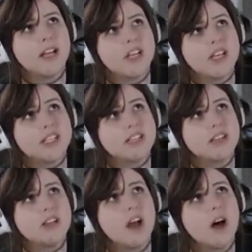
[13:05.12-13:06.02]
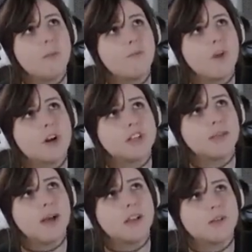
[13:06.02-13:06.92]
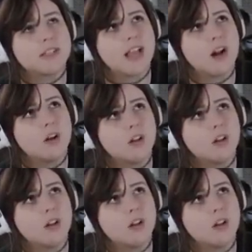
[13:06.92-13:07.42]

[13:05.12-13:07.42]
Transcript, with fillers: just not versed in my Lewis Carroll.